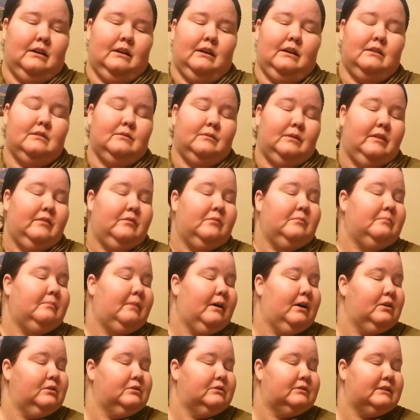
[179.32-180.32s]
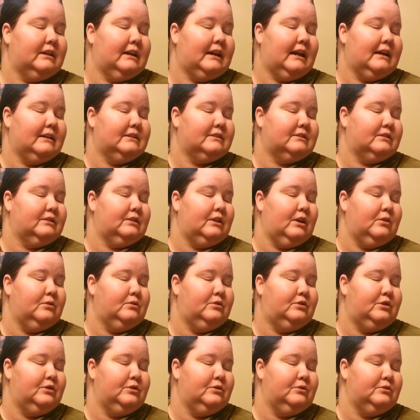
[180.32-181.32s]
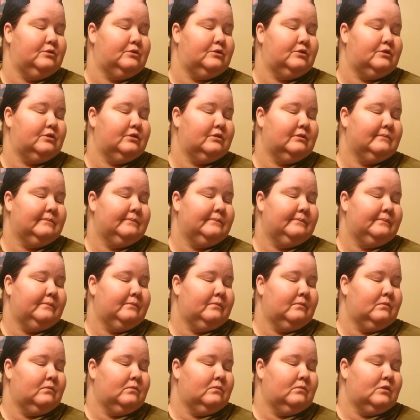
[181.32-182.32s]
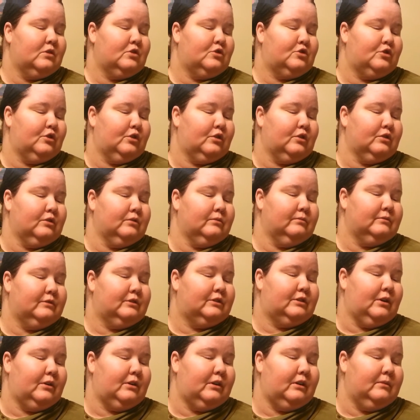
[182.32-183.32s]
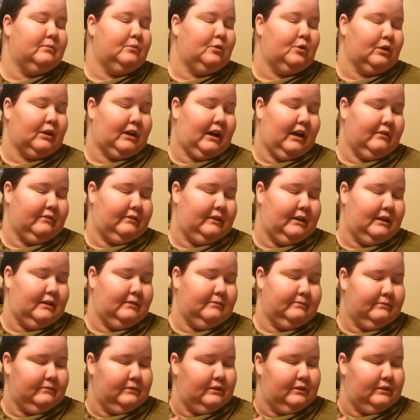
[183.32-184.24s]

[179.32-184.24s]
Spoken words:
it even boasts it has no juice, sugar, sodium, or caffeine,